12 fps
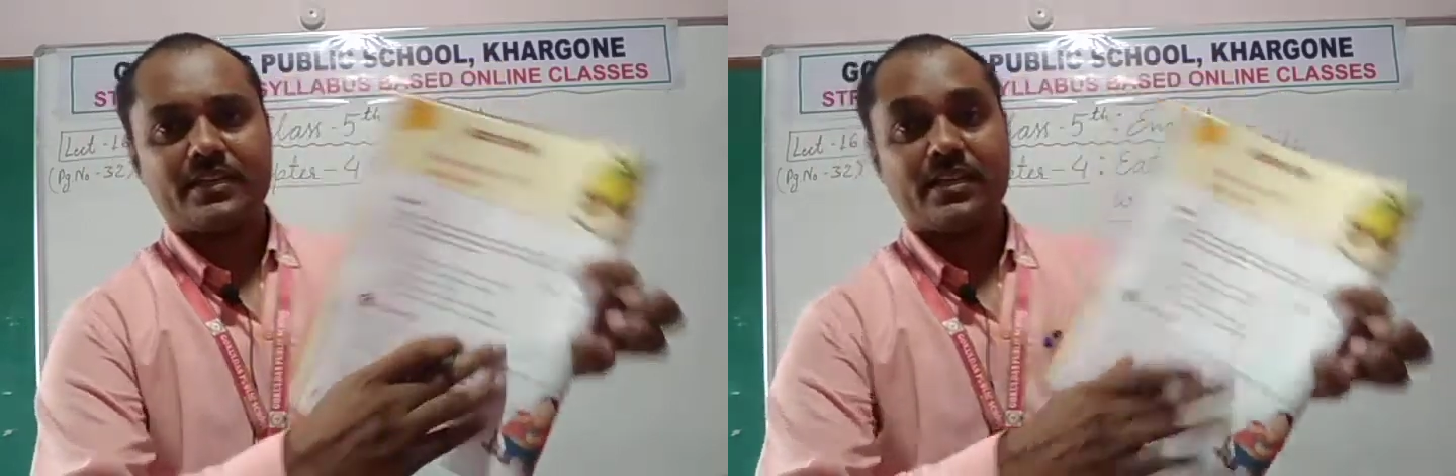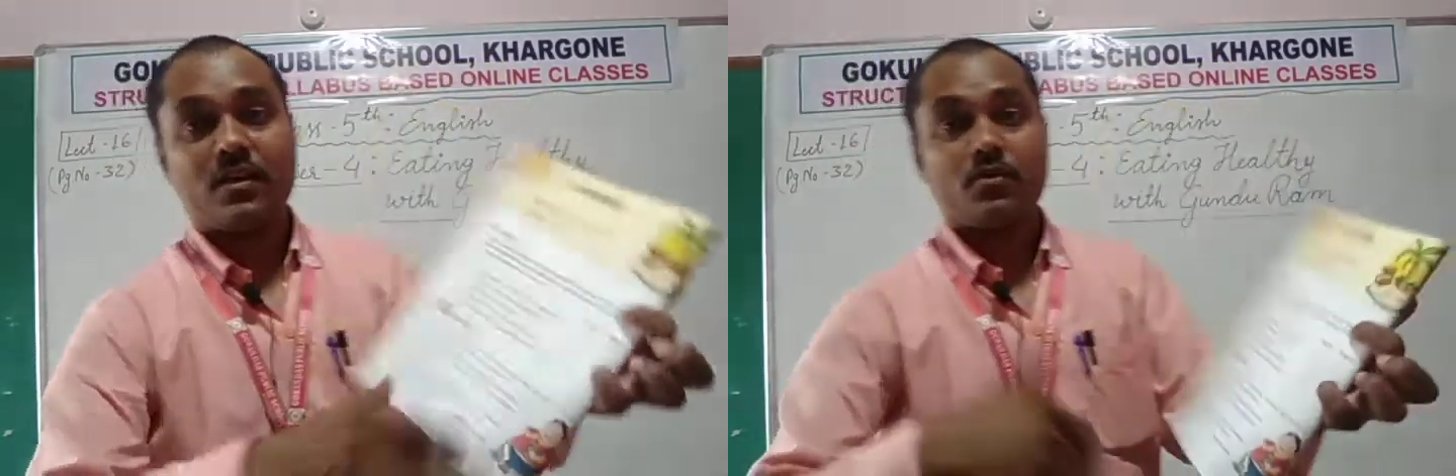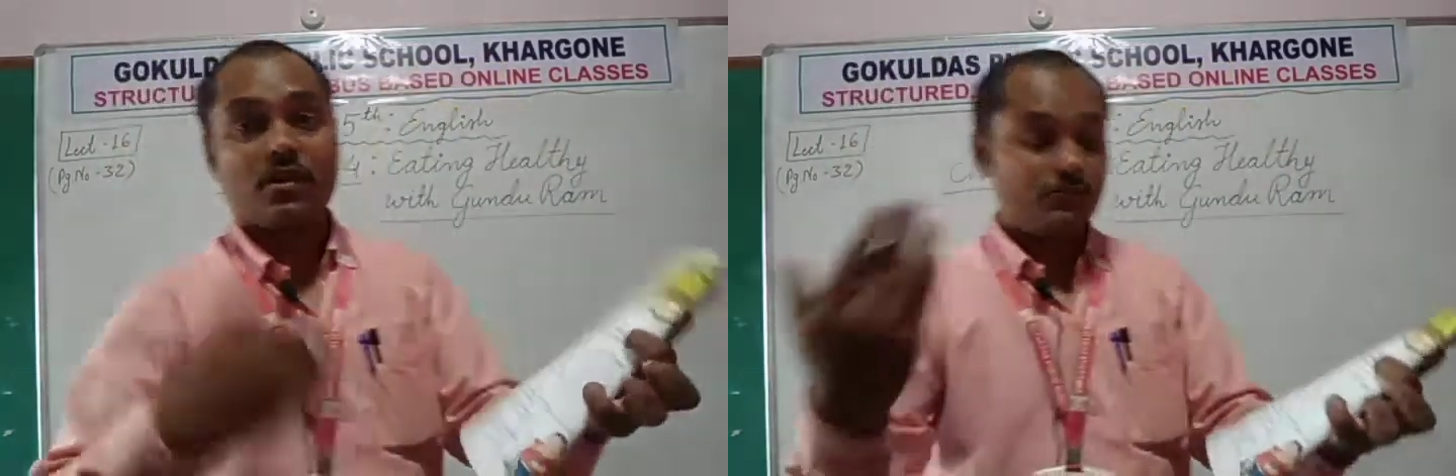
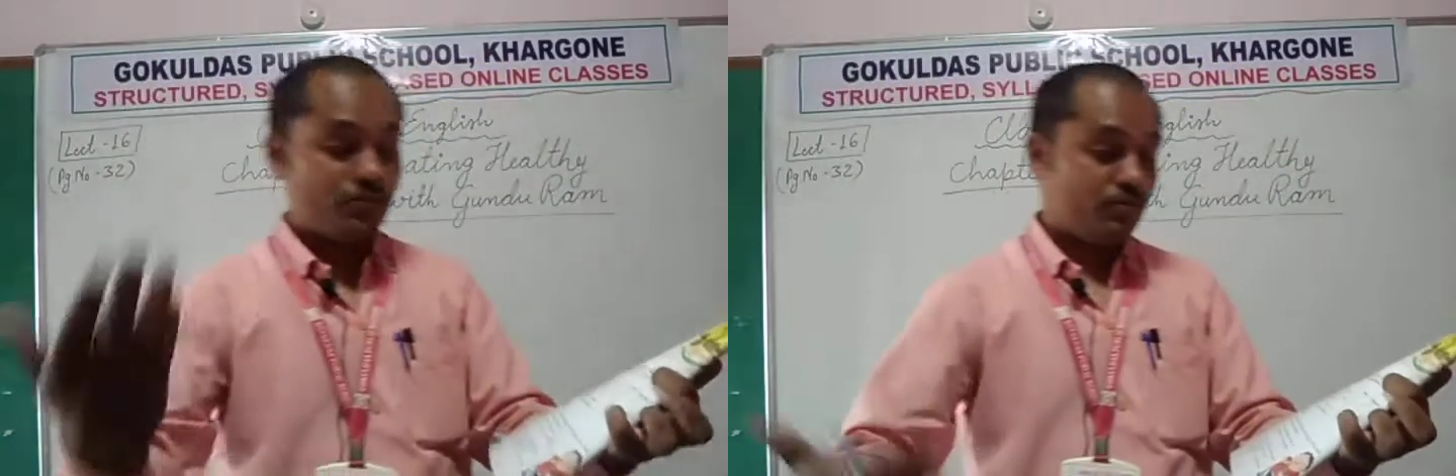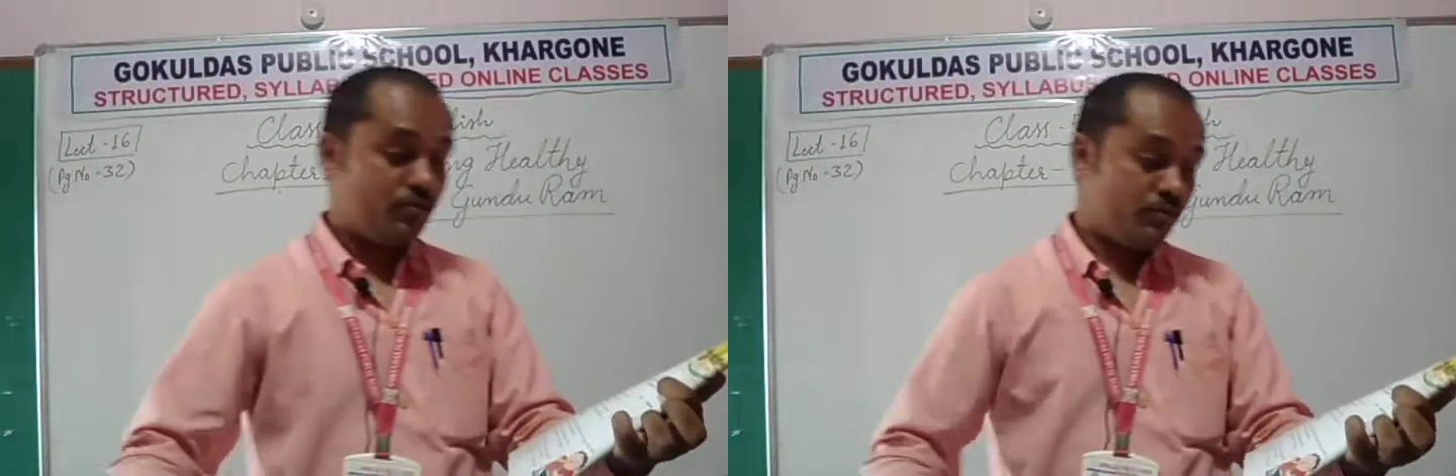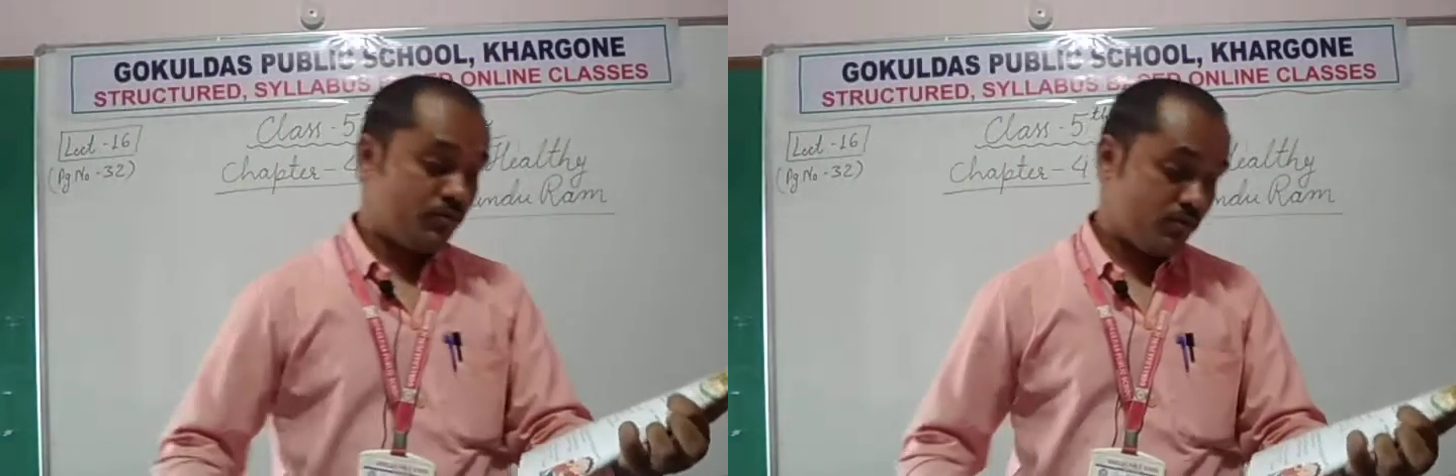Now come
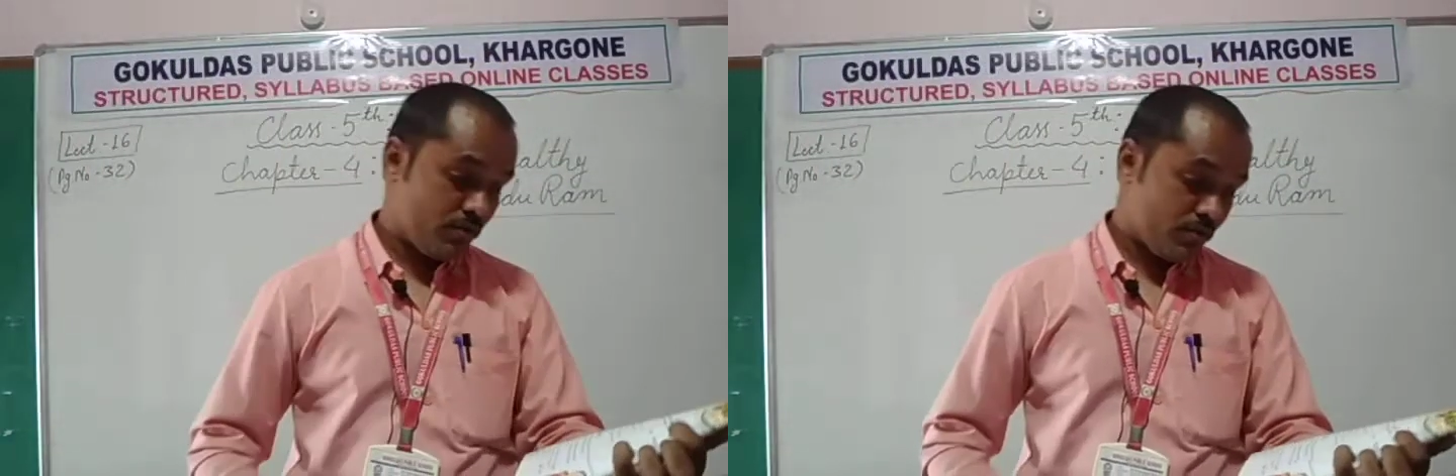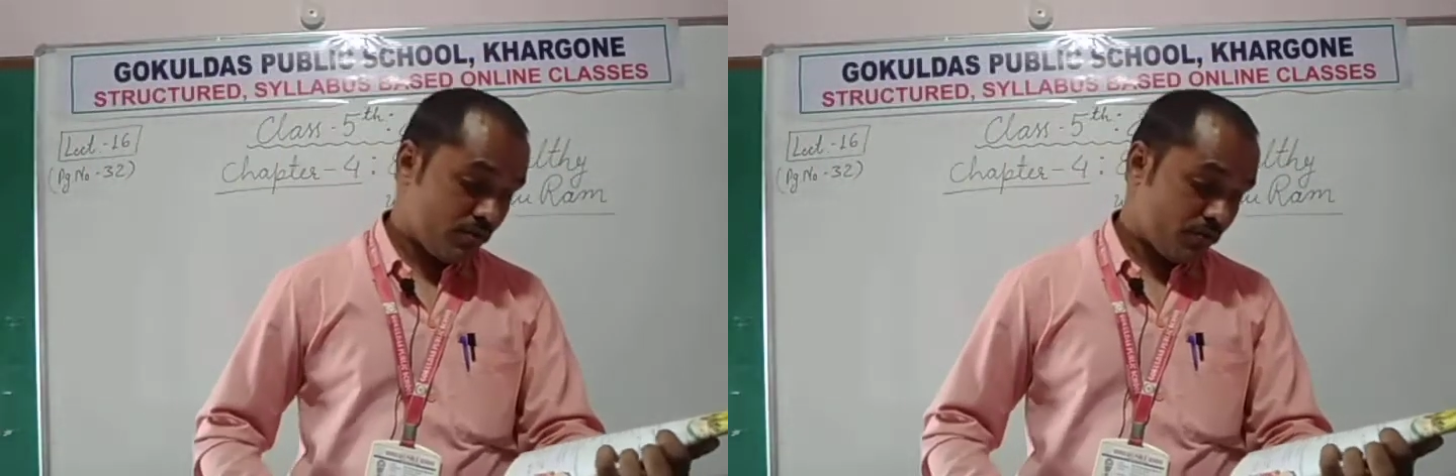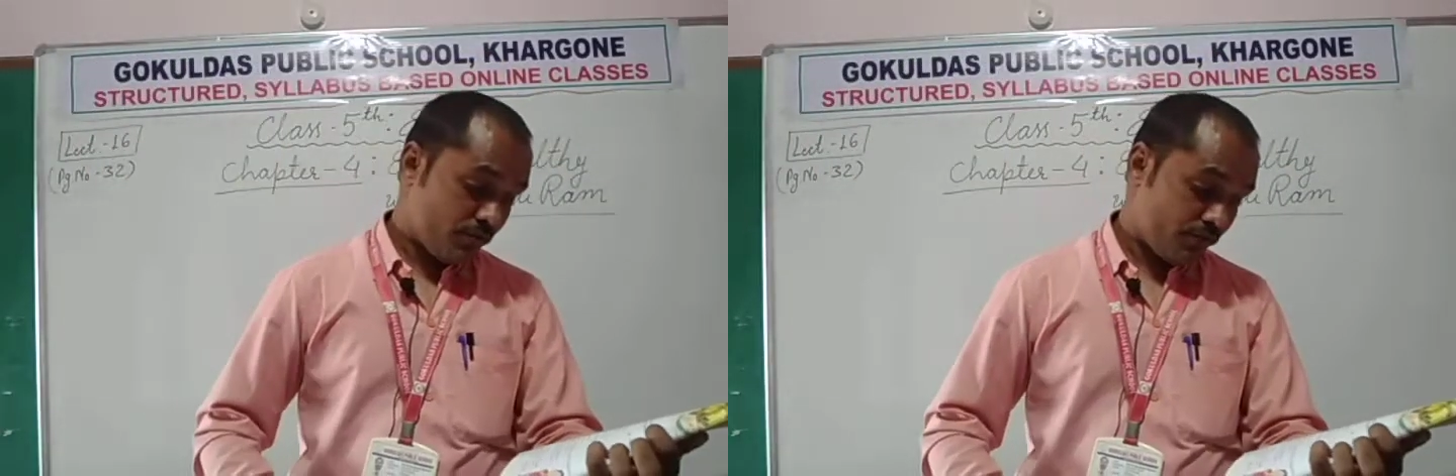to
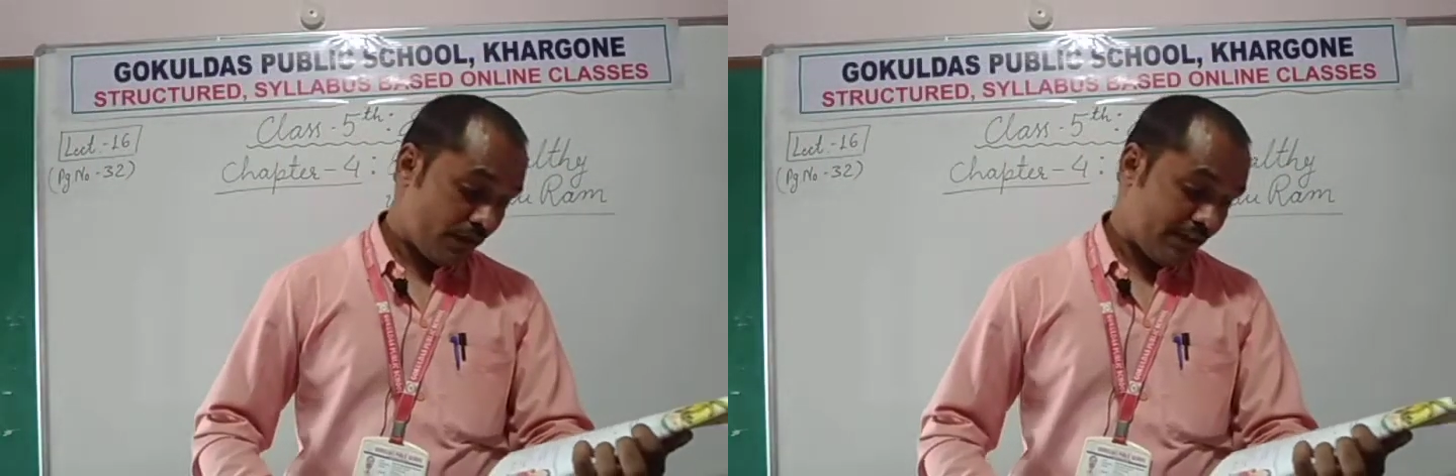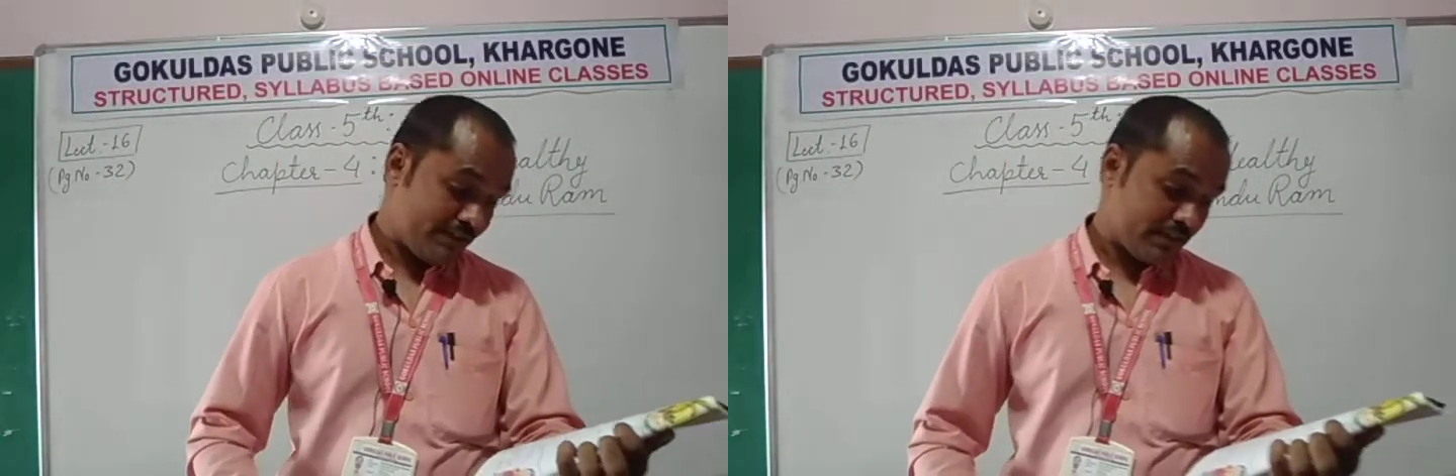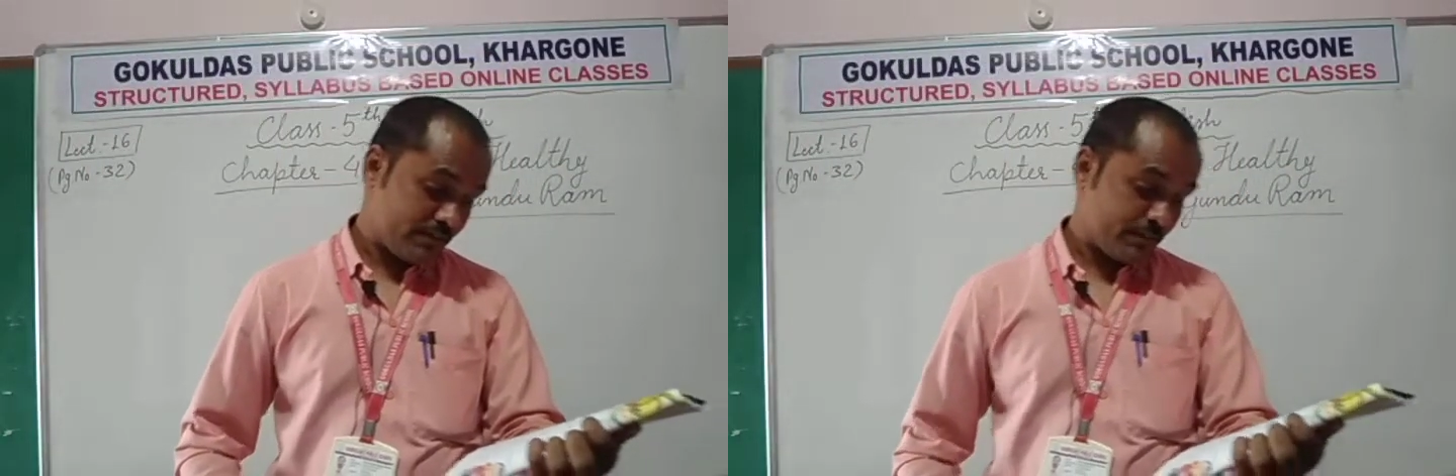
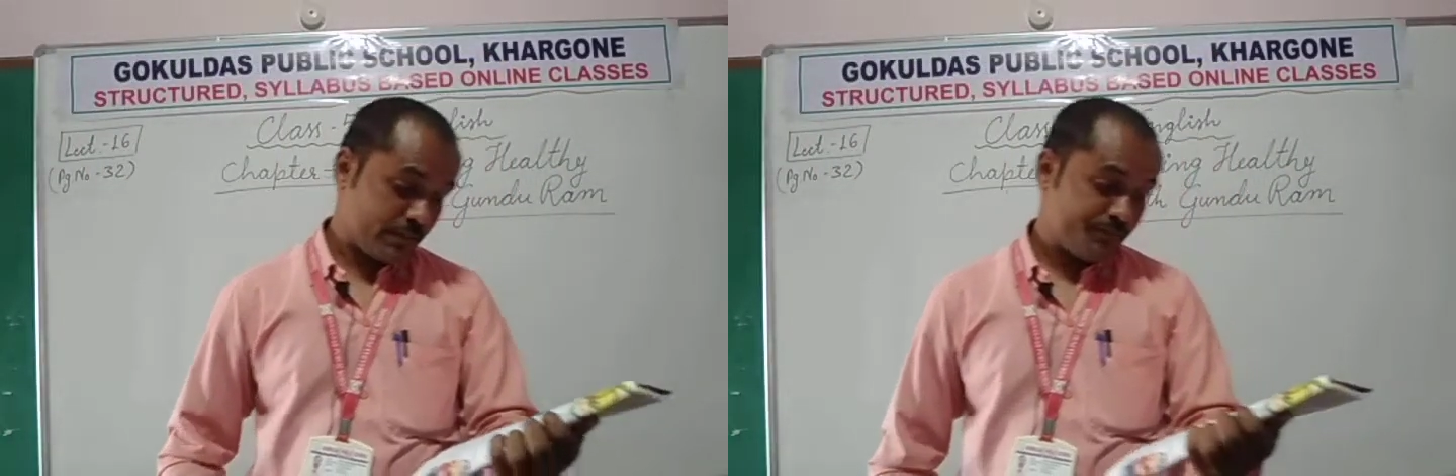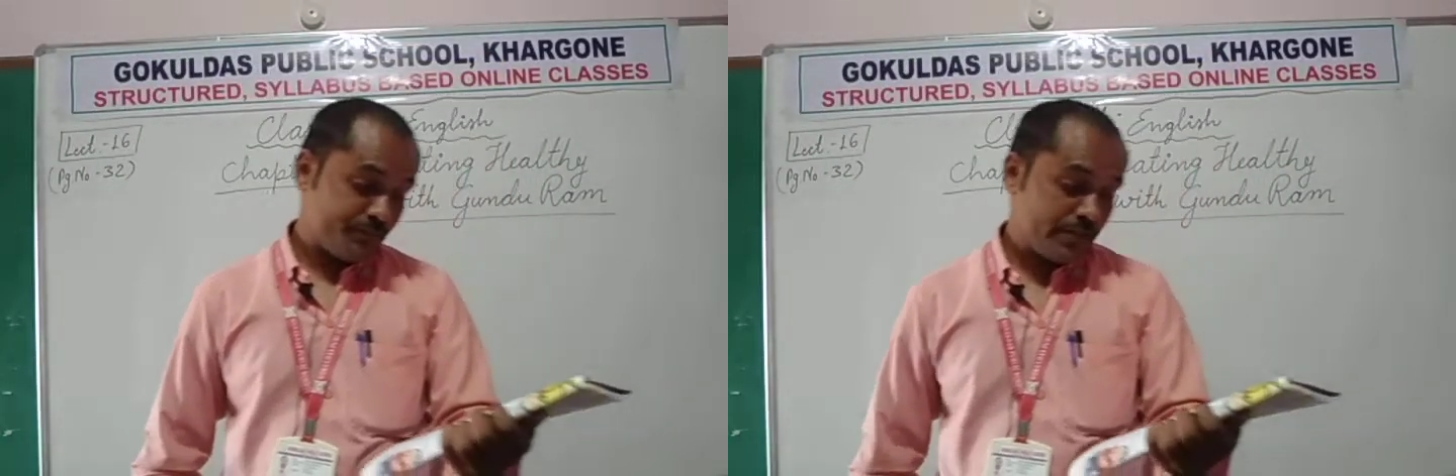5 number.